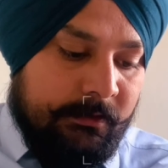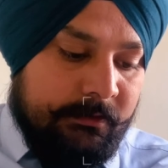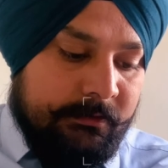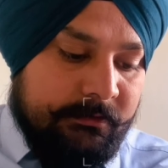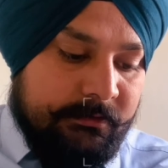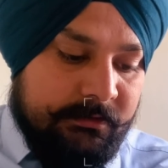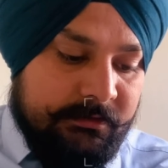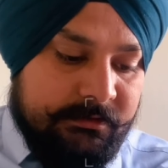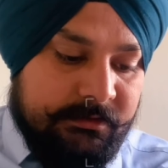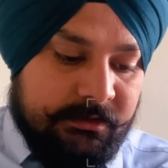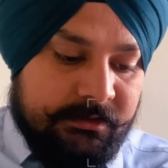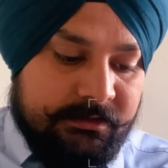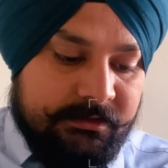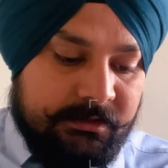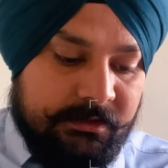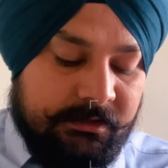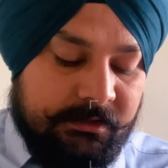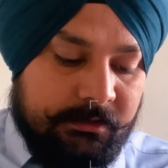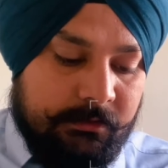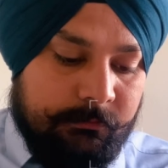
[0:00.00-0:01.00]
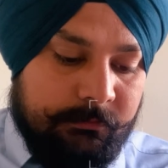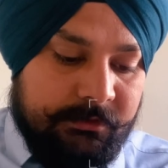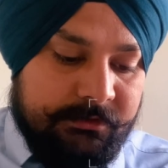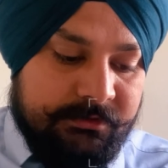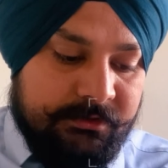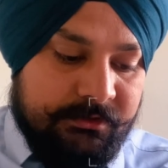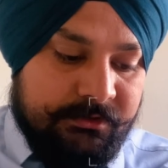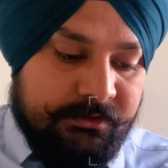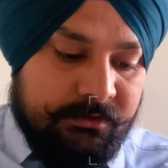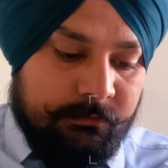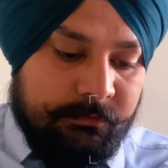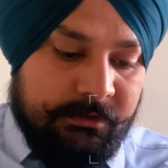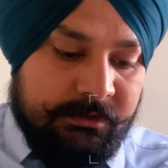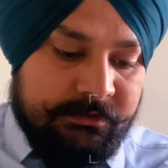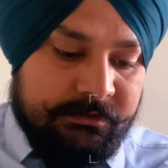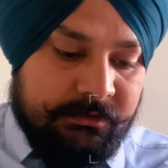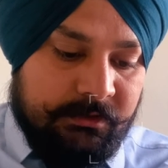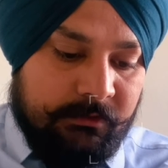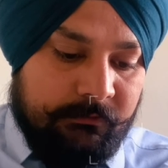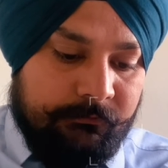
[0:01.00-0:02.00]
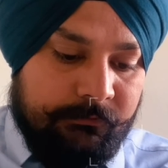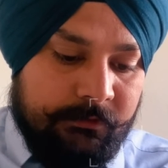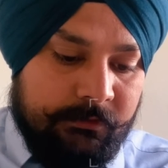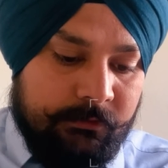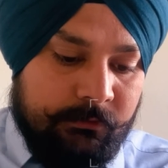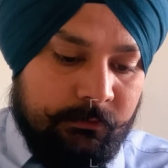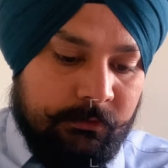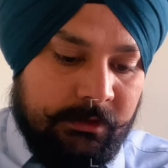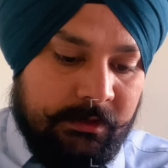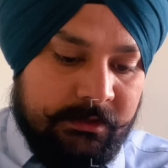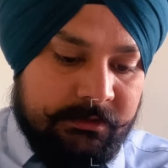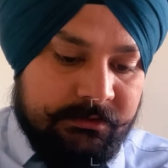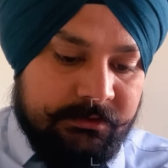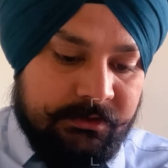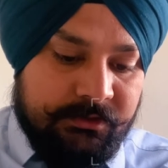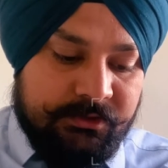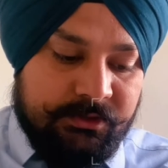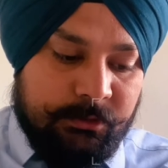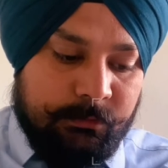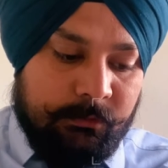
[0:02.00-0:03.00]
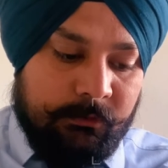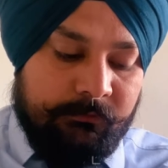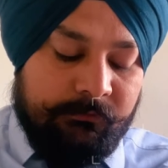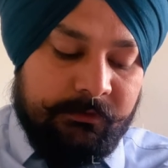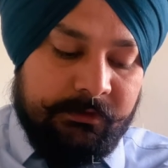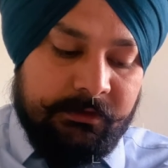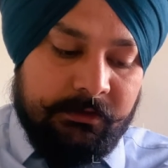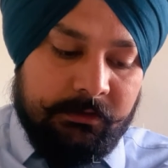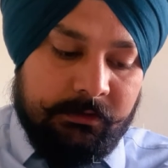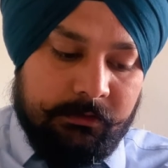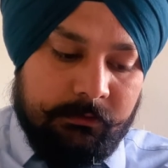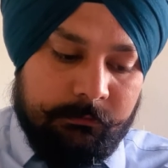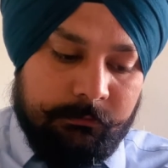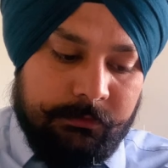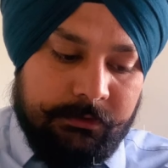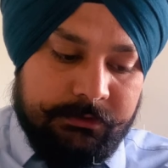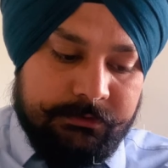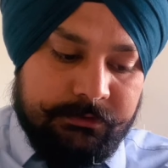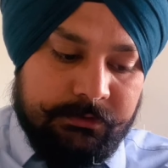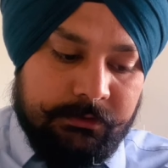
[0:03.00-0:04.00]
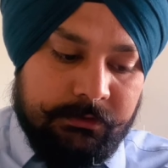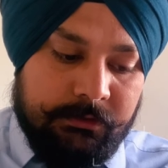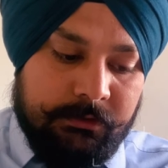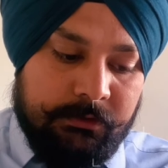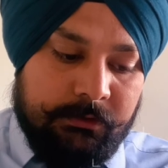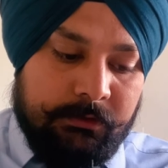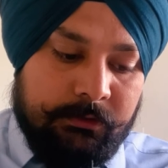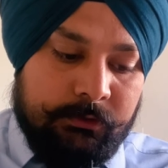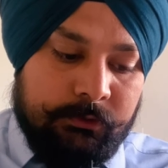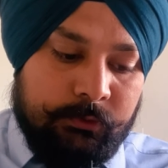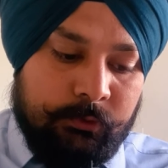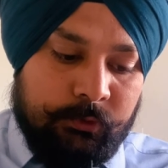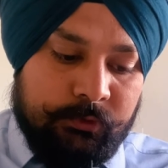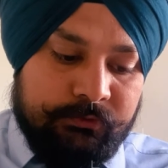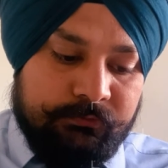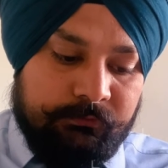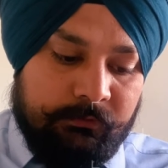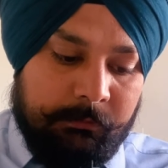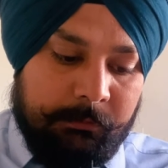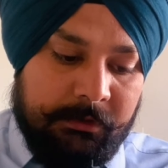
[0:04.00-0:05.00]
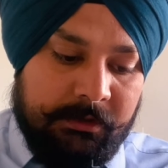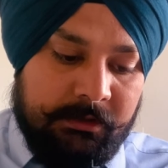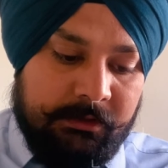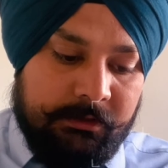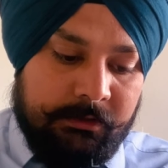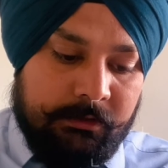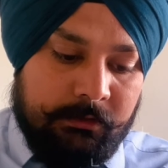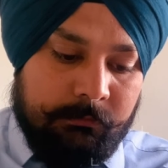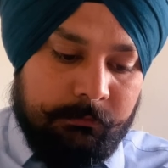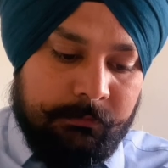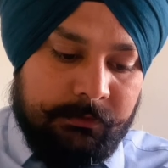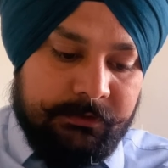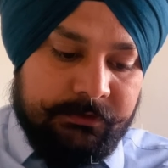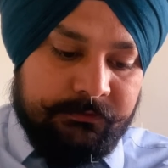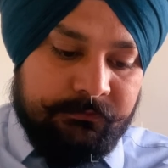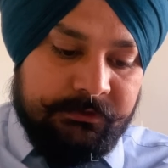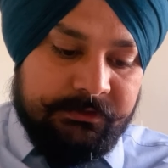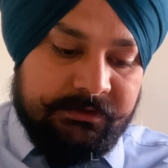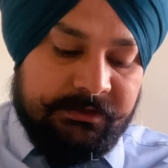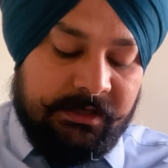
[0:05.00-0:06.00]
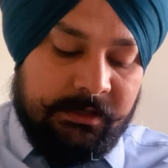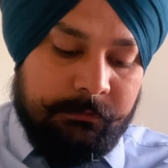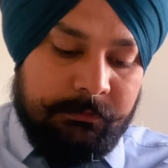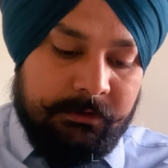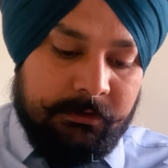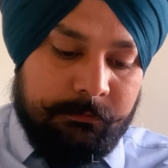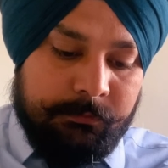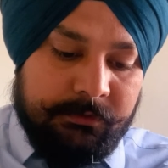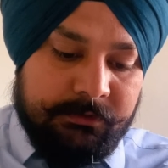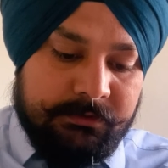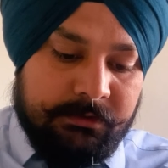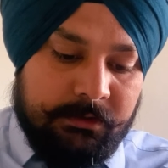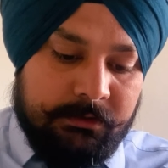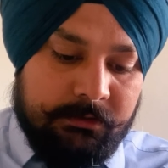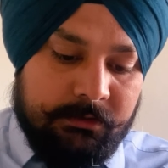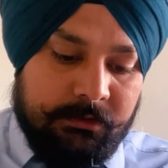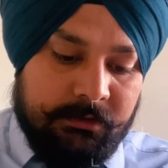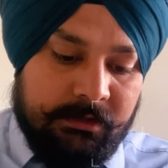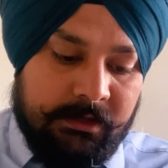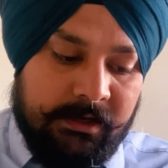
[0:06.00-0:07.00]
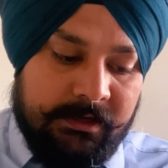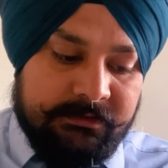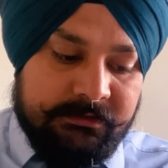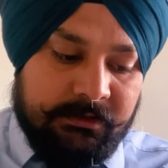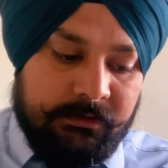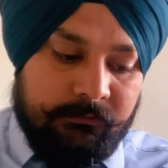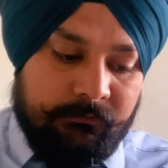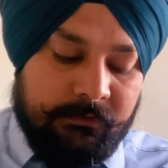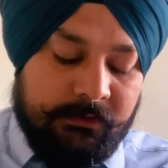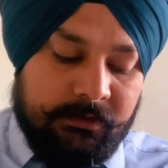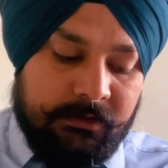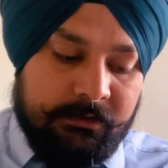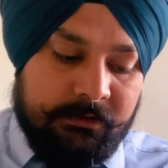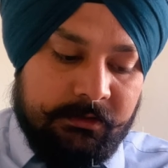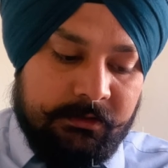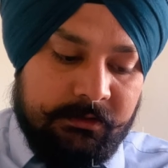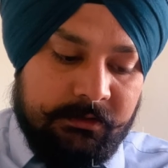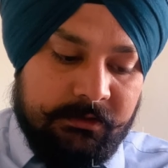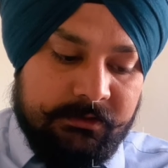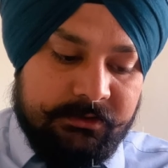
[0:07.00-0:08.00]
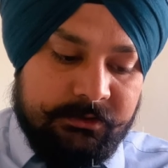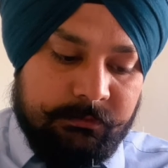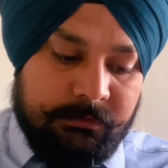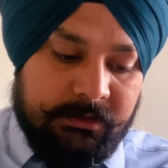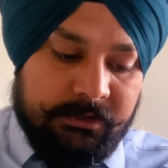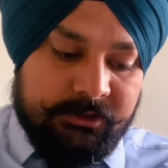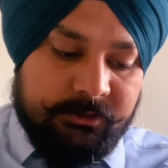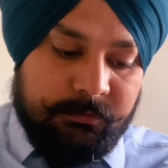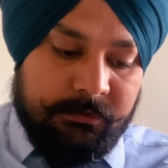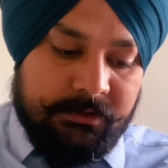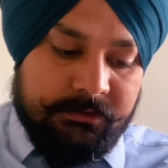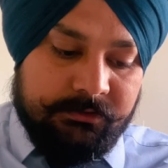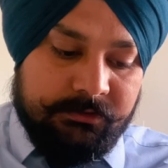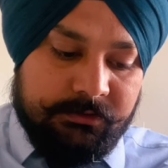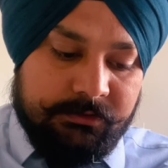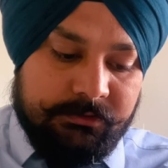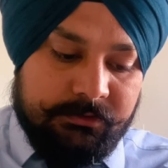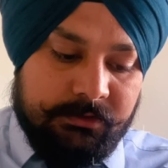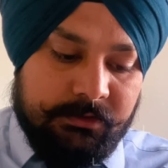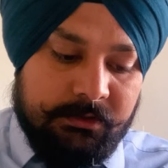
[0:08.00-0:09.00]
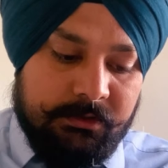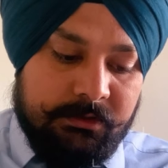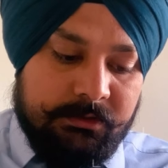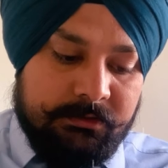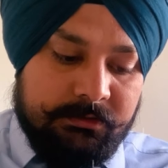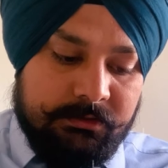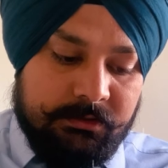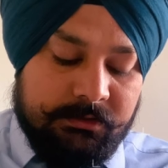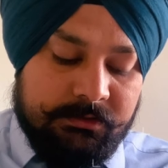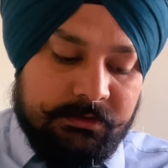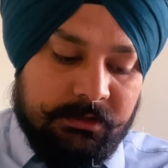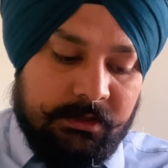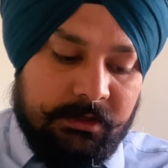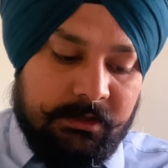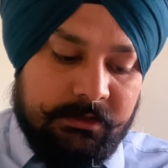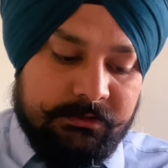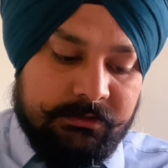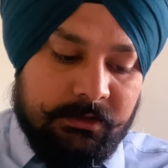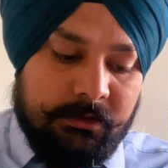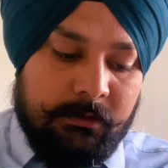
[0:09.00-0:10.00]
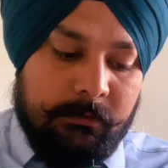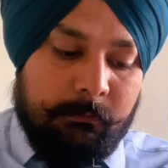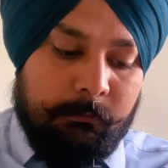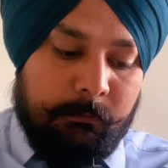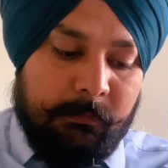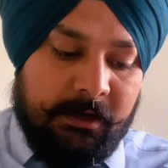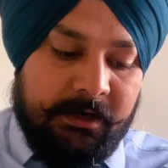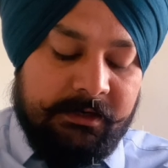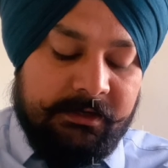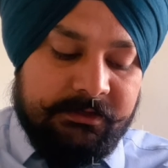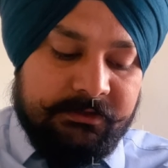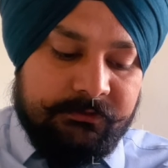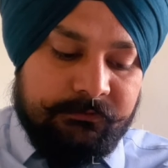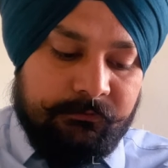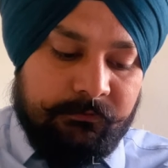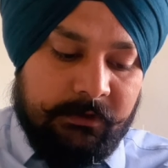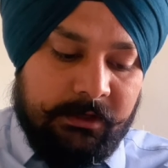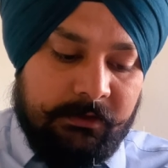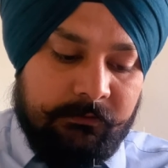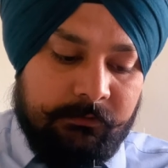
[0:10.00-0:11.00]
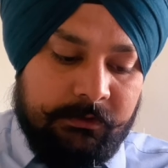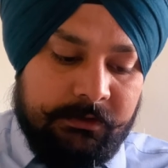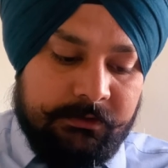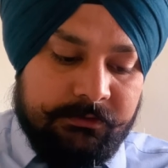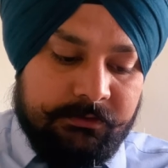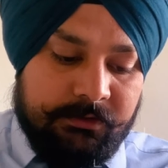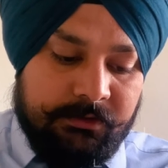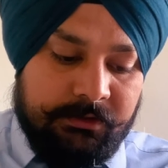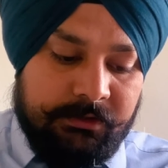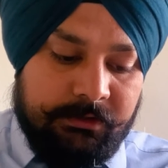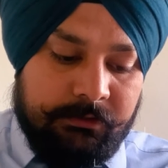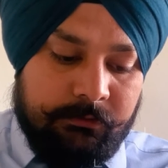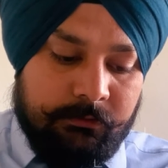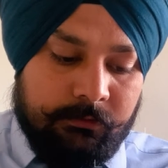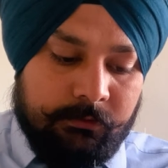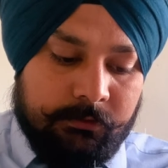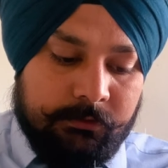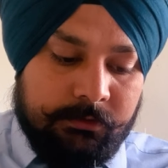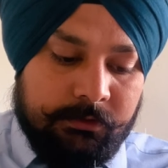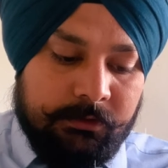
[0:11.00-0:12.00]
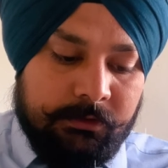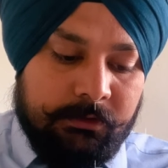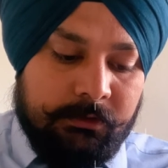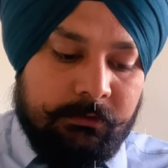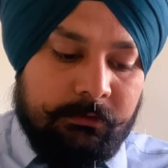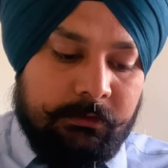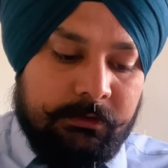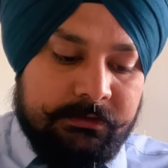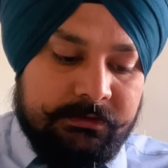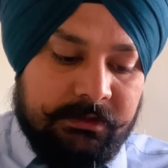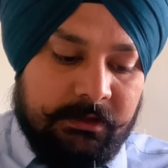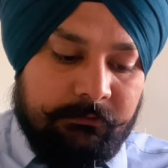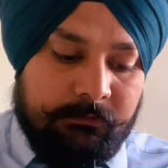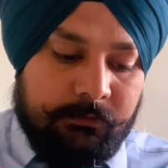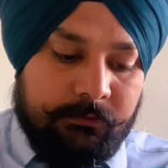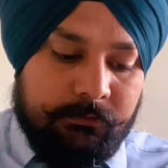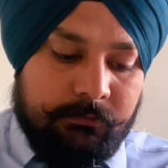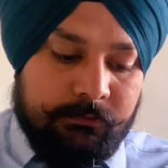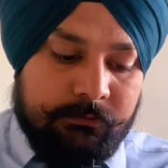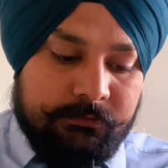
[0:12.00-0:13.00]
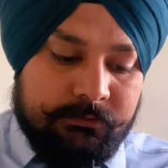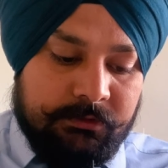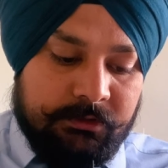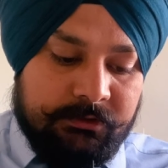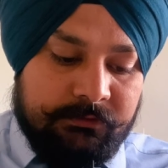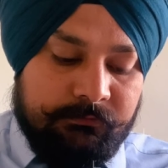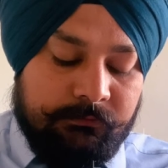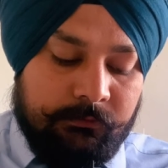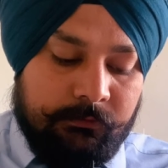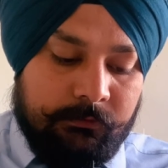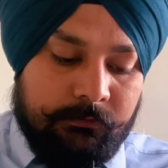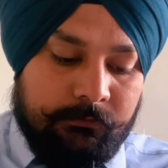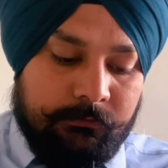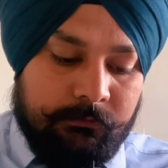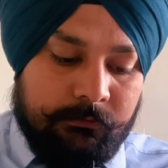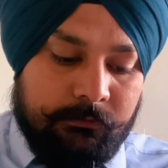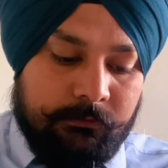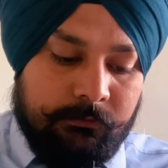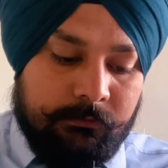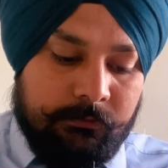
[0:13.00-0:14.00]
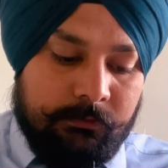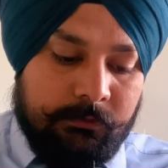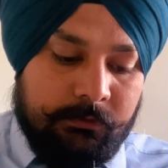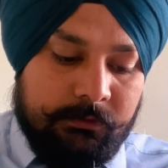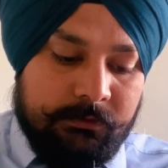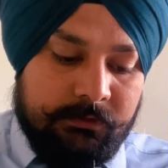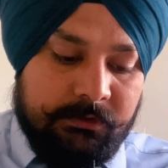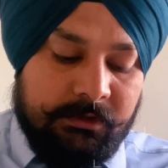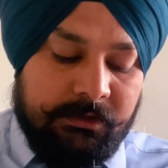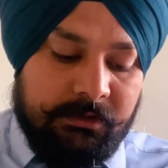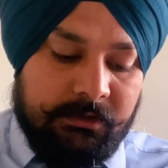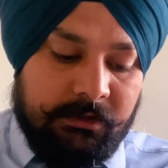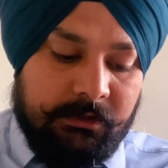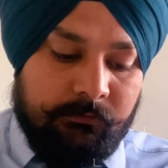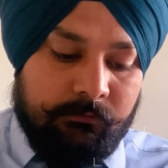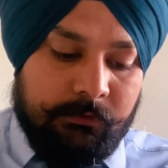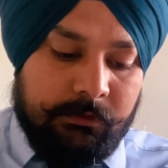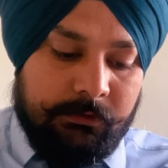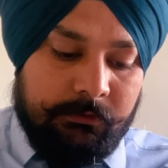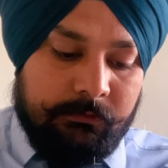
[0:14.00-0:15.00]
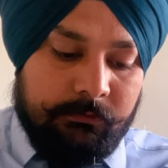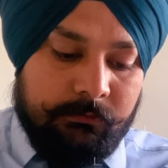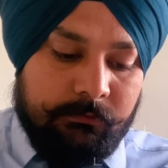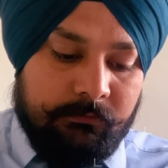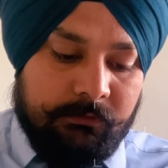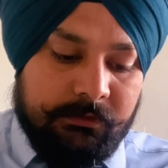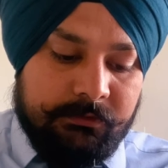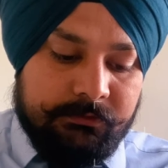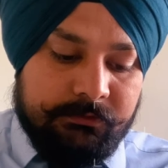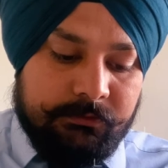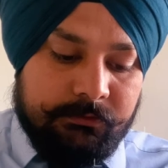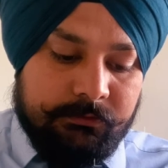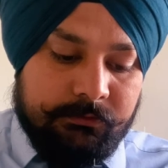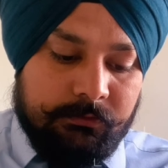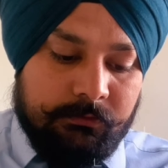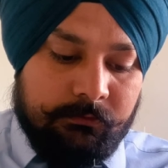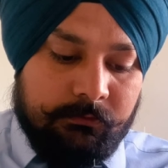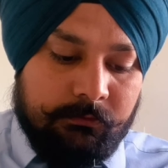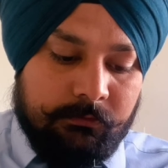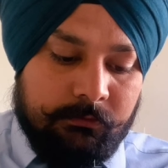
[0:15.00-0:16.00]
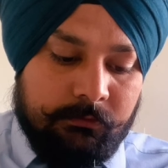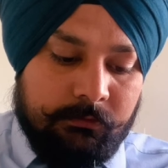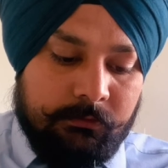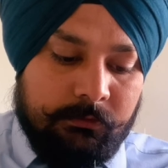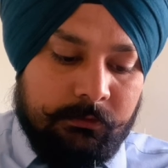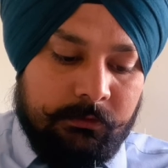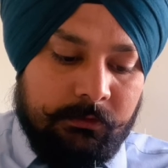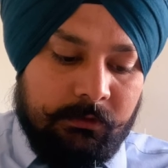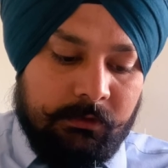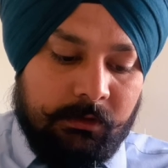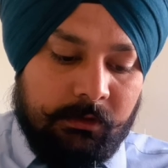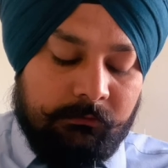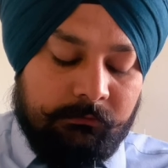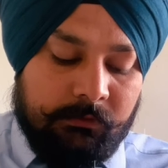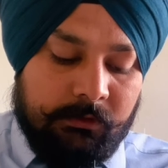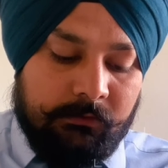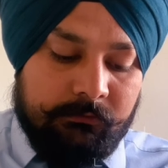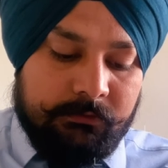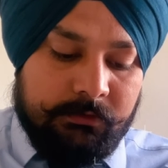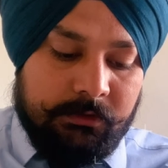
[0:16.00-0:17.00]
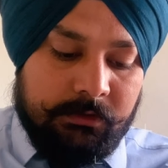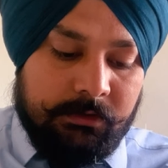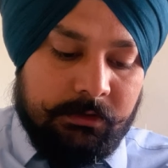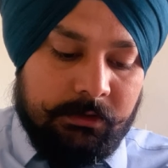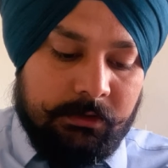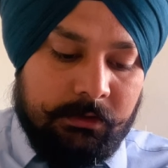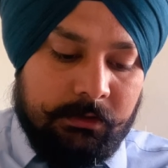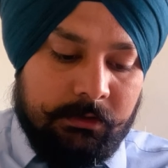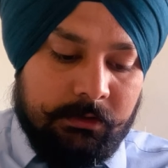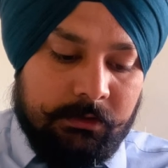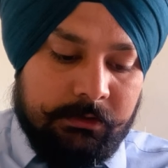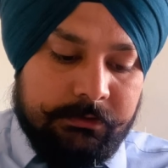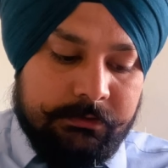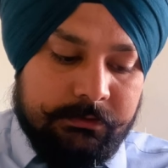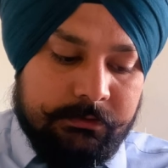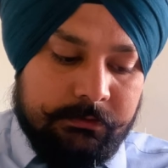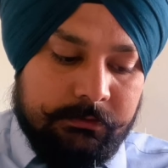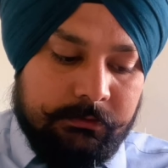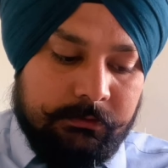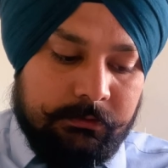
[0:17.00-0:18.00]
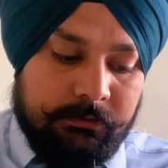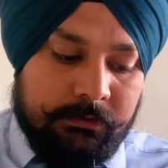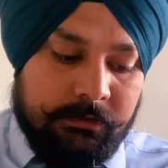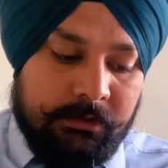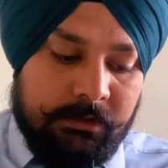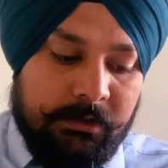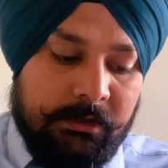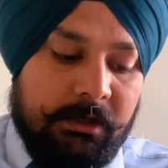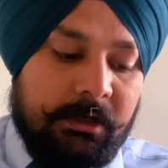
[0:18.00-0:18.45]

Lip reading: This extended number system is referred to as system of real numbers, those familiar numbers which can be represented as infinite decimal expansions, such as minus 583.7026443912100, 9538, and so on.